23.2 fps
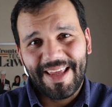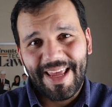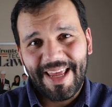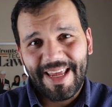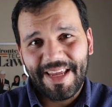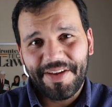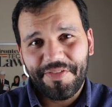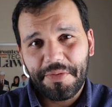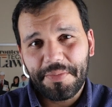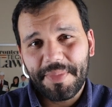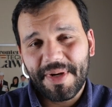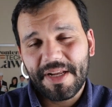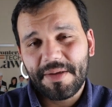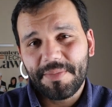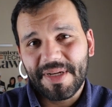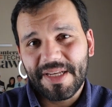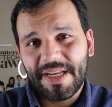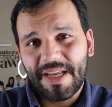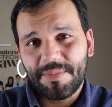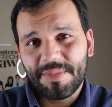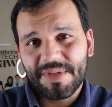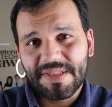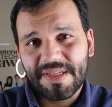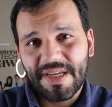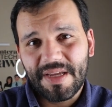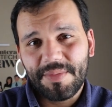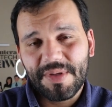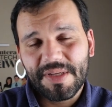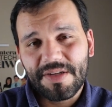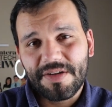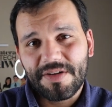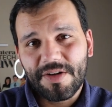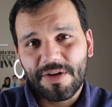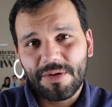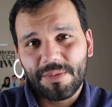Hey everybody, my name is
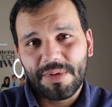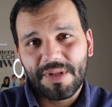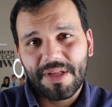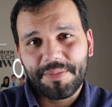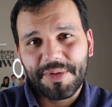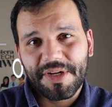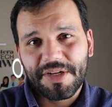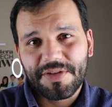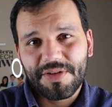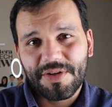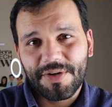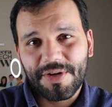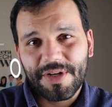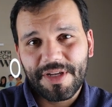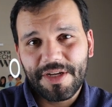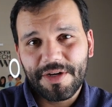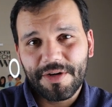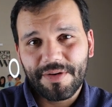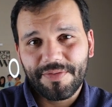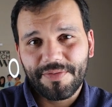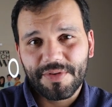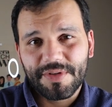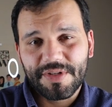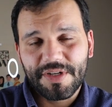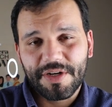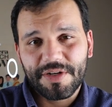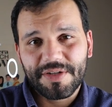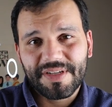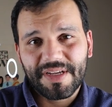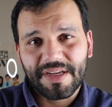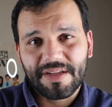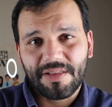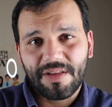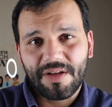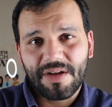Damjan DeNoble. I'm an attorney here at Frontera
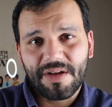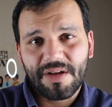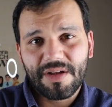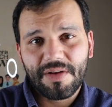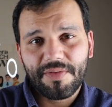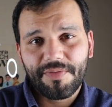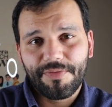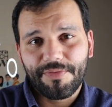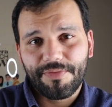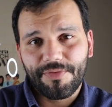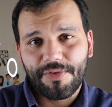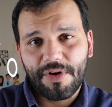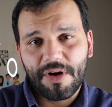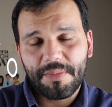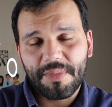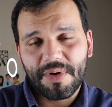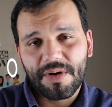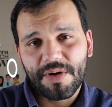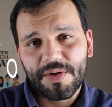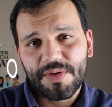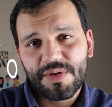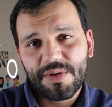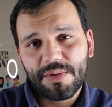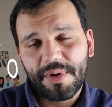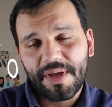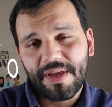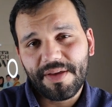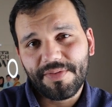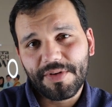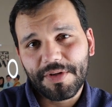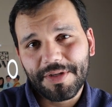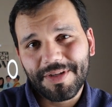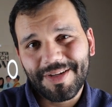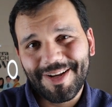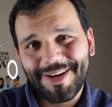Tech Law from our New
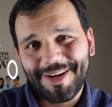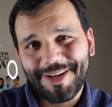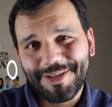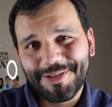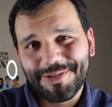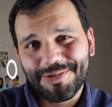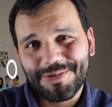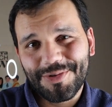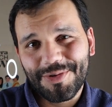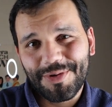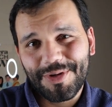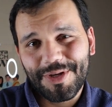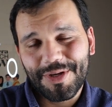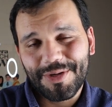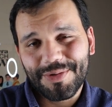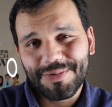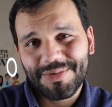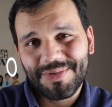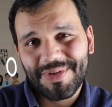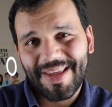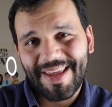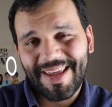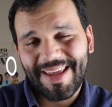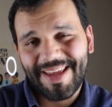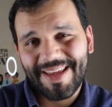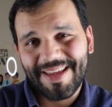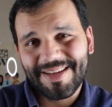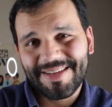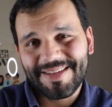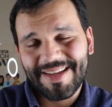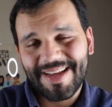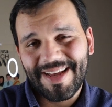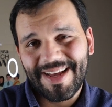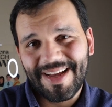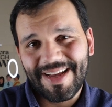Haven, Connecticut studios,
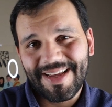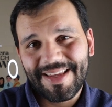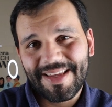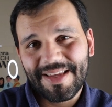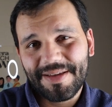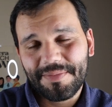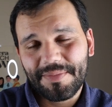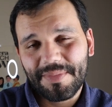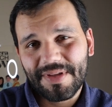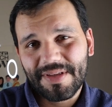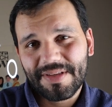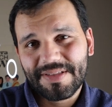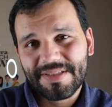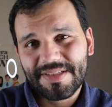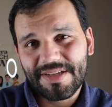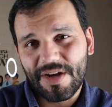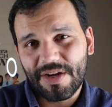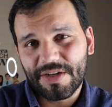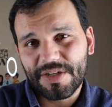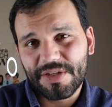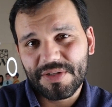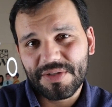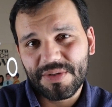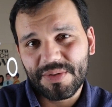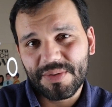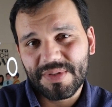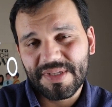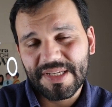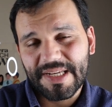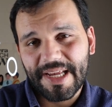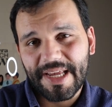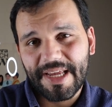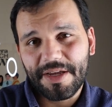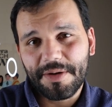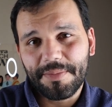and I am talking to you
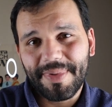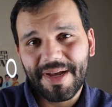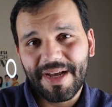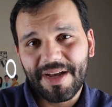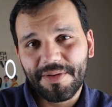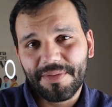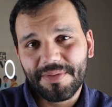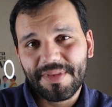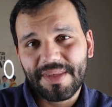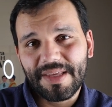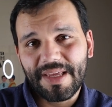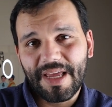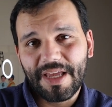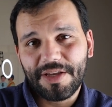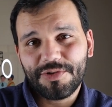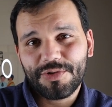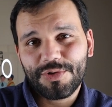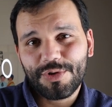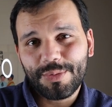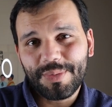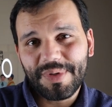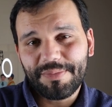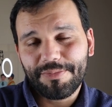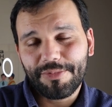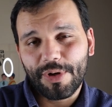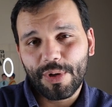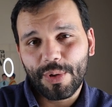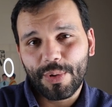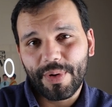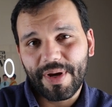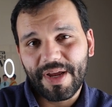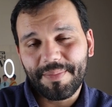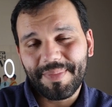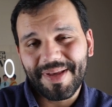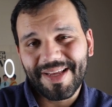today about the H-2B
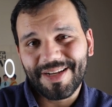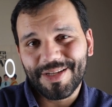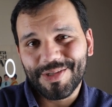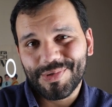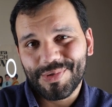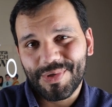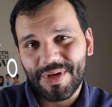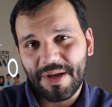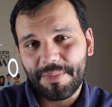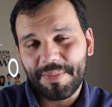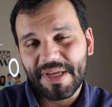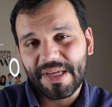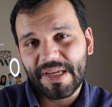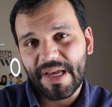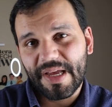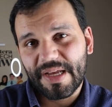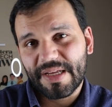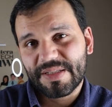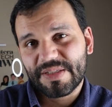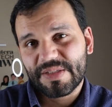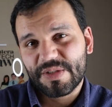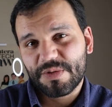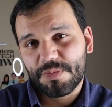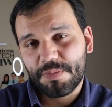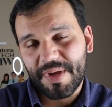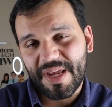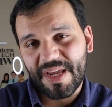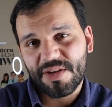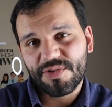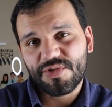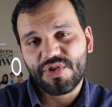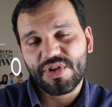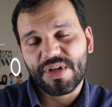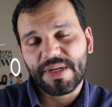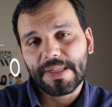program and its coming
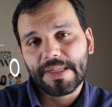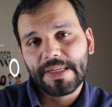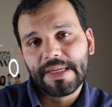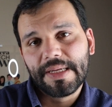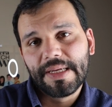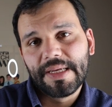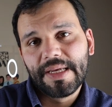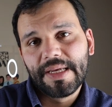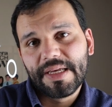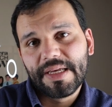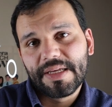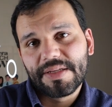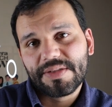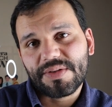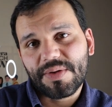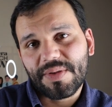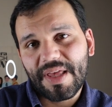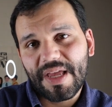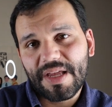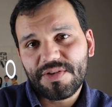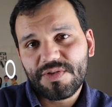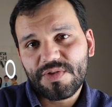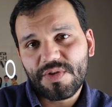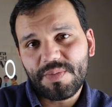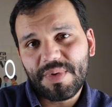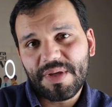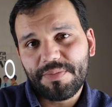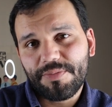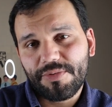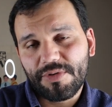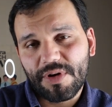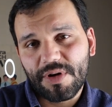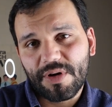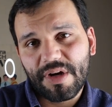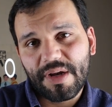expansion. So the
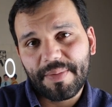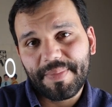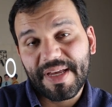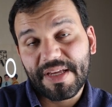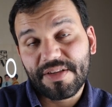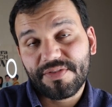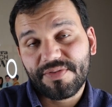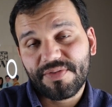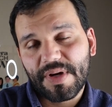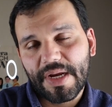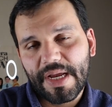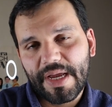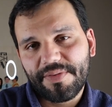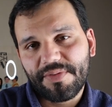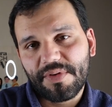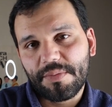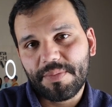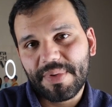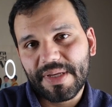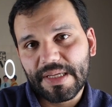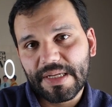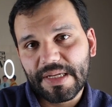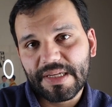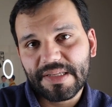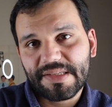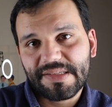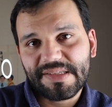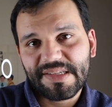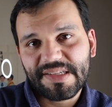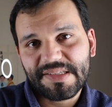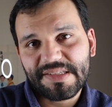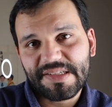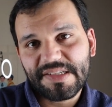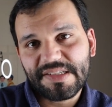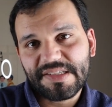H-2B program has forever been a
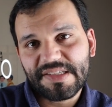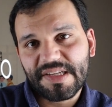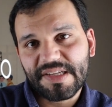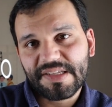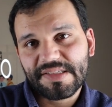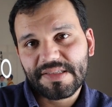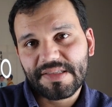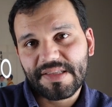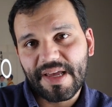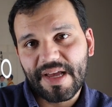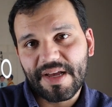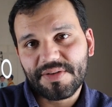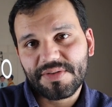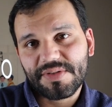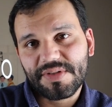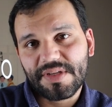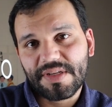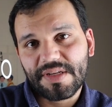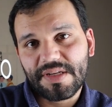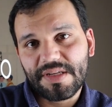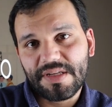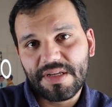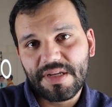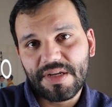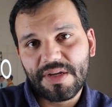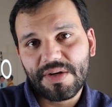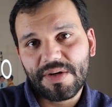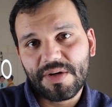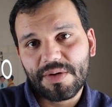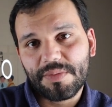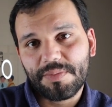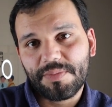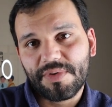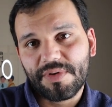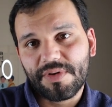
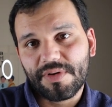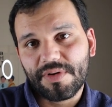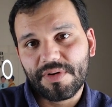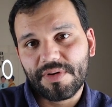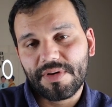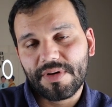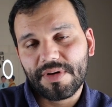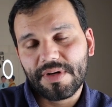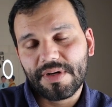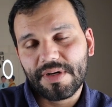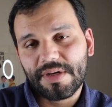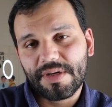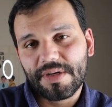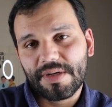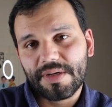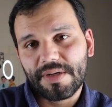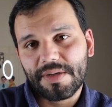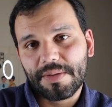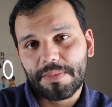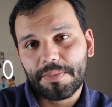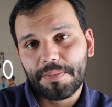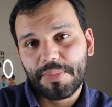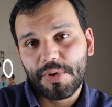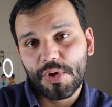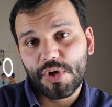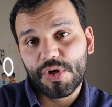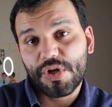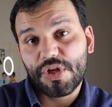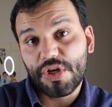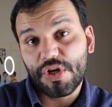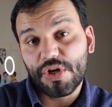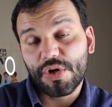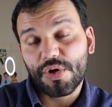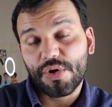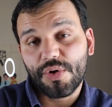66,000 per
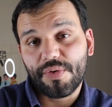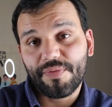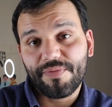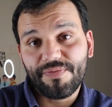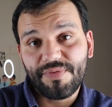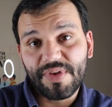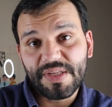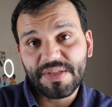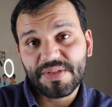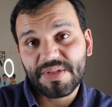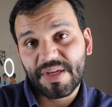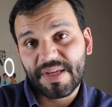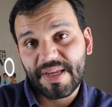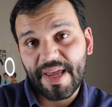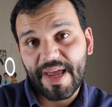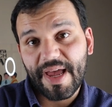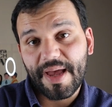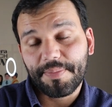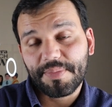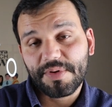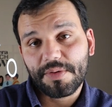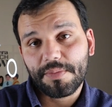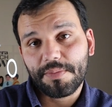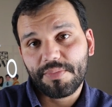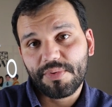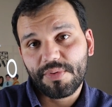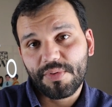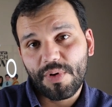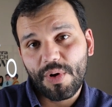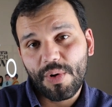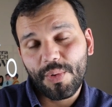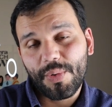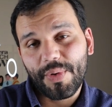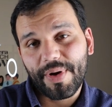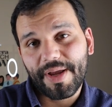year visa-capped
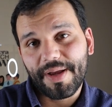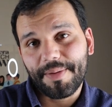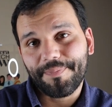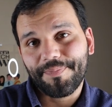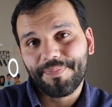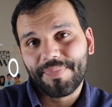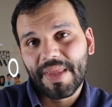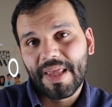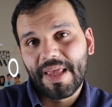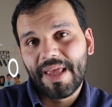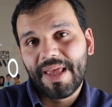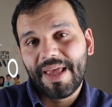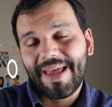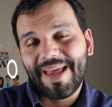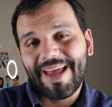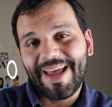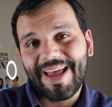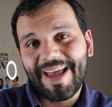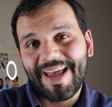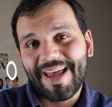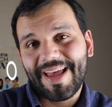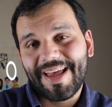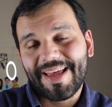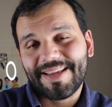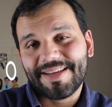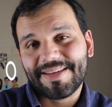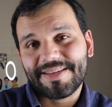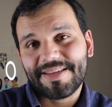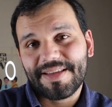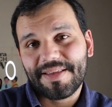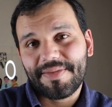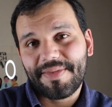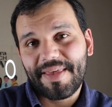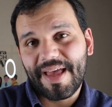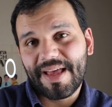program,
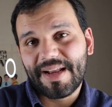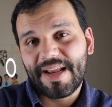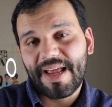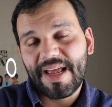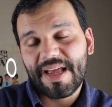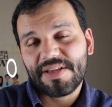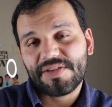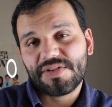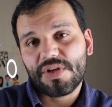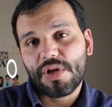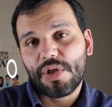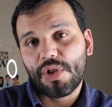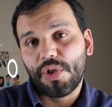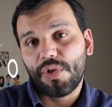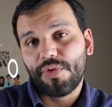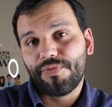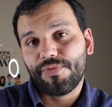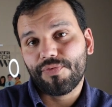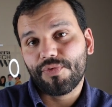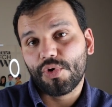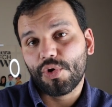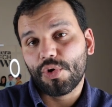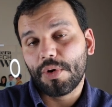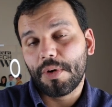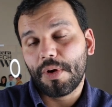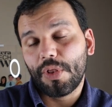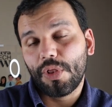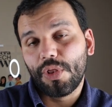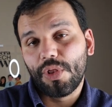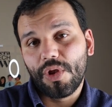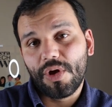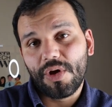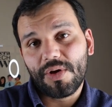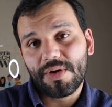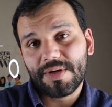and that has for a
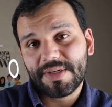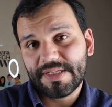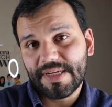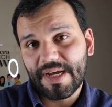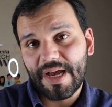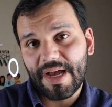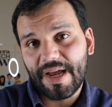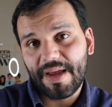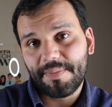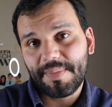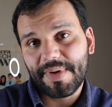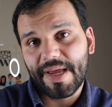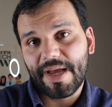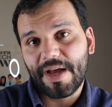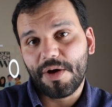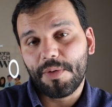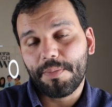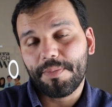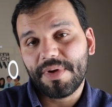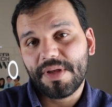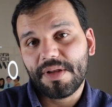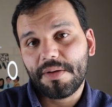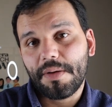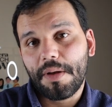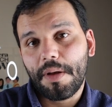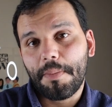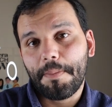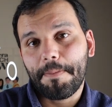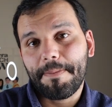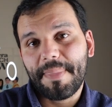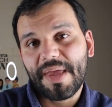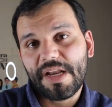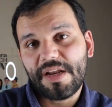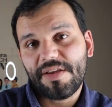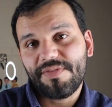long time now been
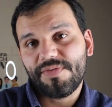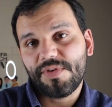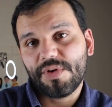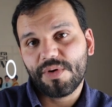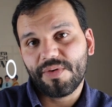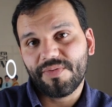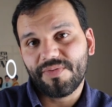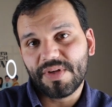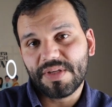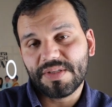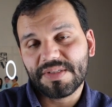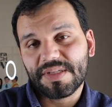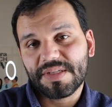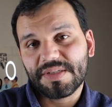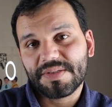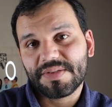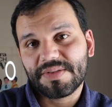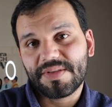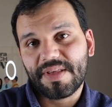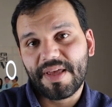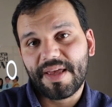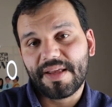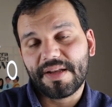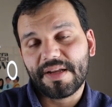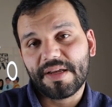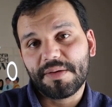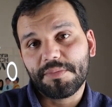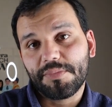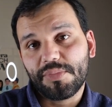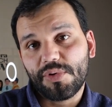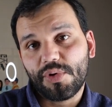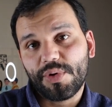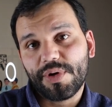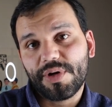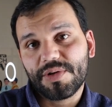many fewer visas than
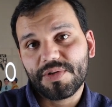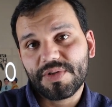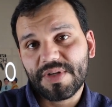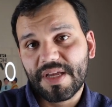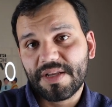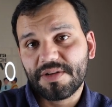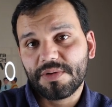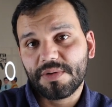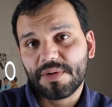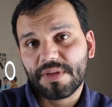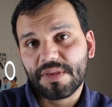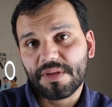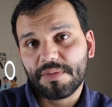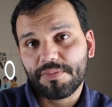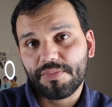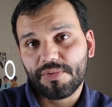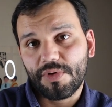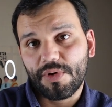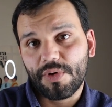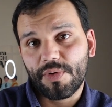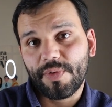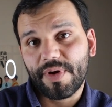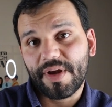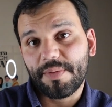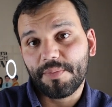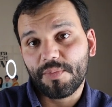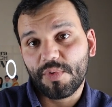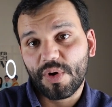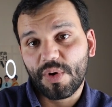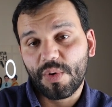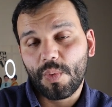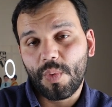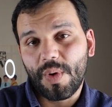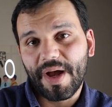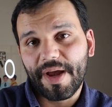employers entering the program
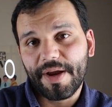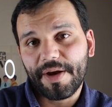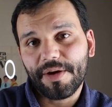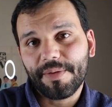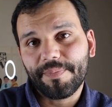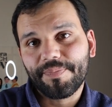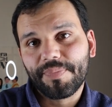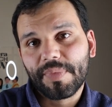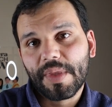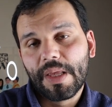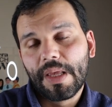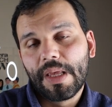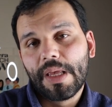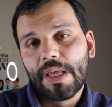require.